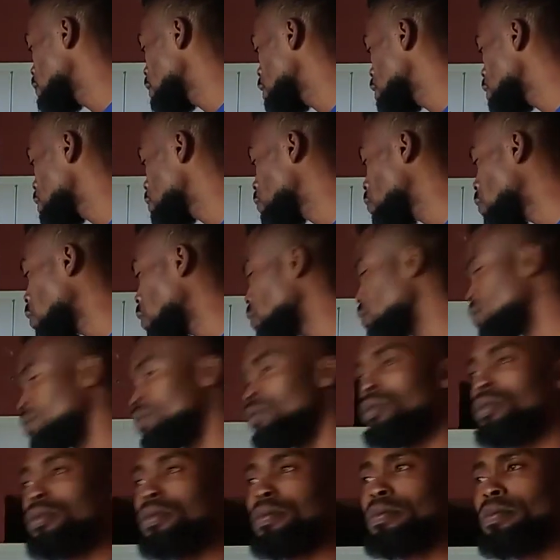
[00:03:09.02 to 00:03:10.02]
equal
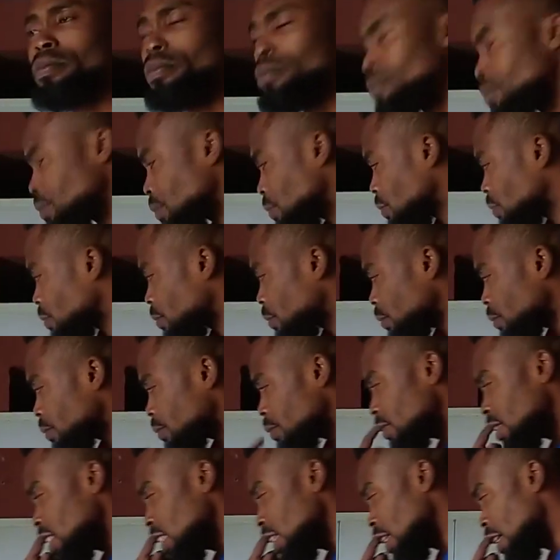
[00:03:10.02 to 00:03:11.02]
to
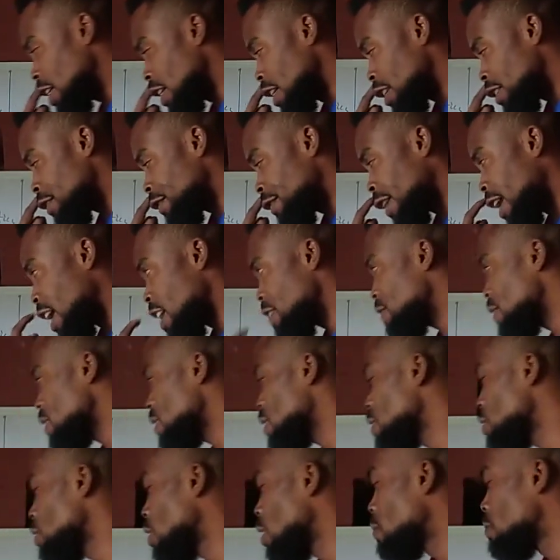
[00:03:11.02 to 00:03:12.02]
5 is
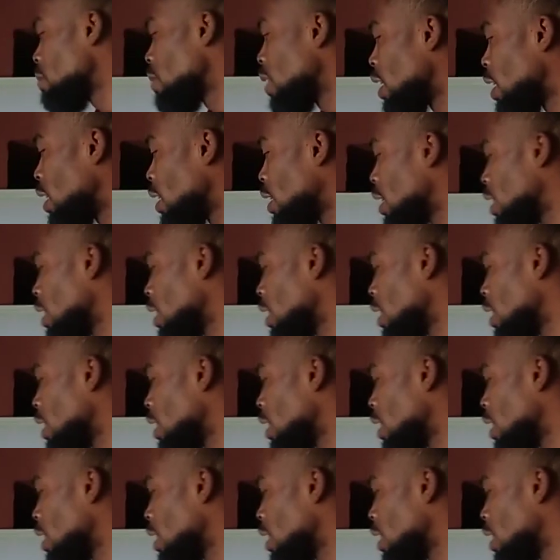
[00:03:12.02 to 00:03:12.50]
the number,